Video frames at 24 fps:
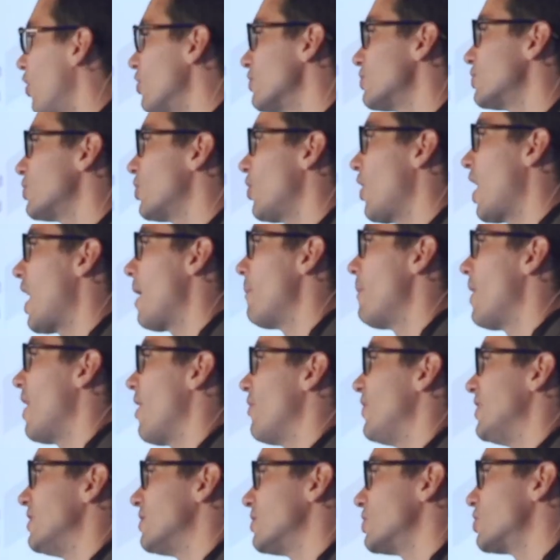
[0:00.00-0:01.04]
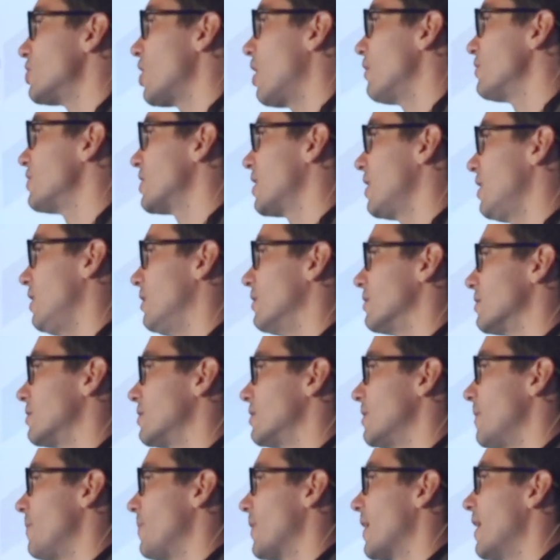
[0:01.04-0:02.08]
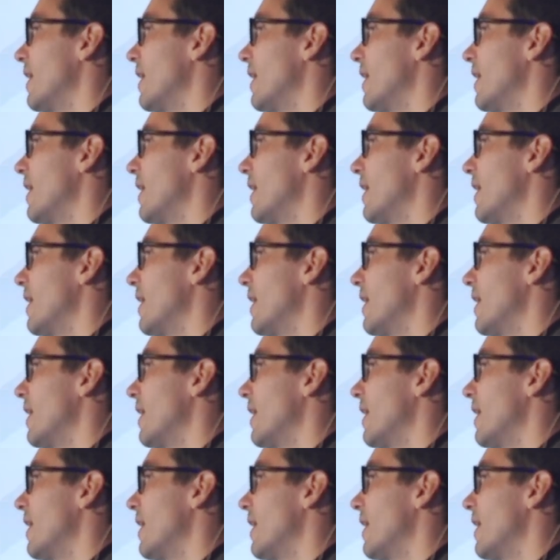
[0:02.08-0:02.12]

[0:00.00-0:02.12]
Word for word: also about the soft skills.